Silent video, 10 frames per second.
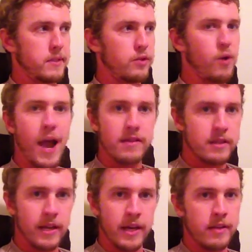
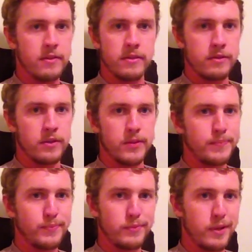grasslands or
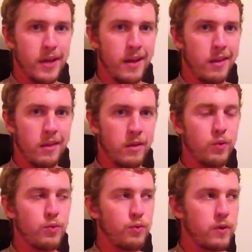anything that
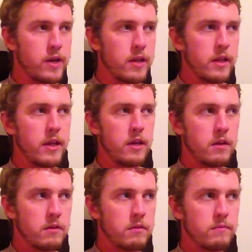would really
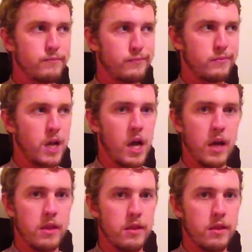hide